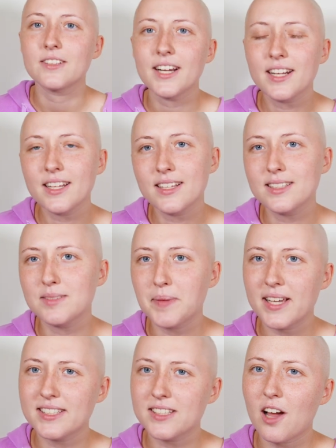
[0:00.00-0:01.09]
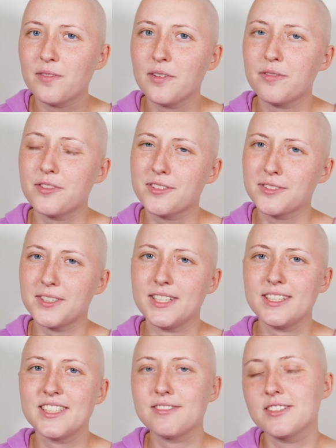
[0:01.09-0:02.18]
Grading is based off of
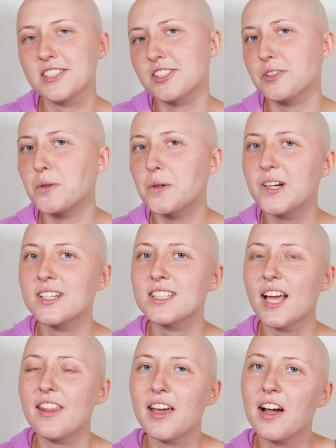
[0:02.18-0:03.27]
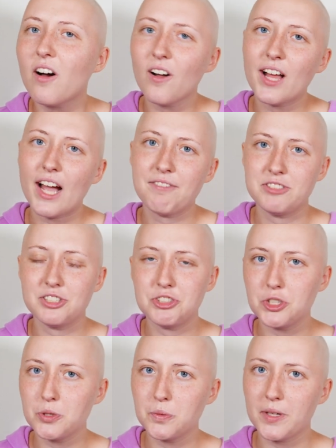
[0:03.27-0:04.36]
three different scores and they all have to
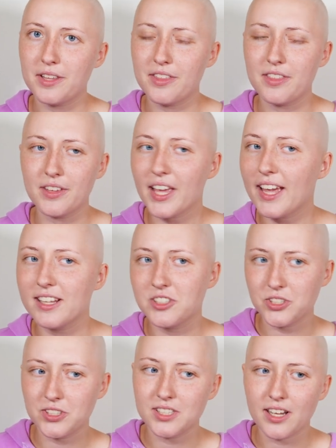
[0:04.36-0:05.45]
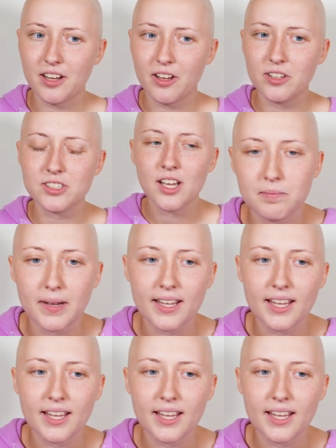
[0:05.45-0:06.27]
do with the cancer cells. My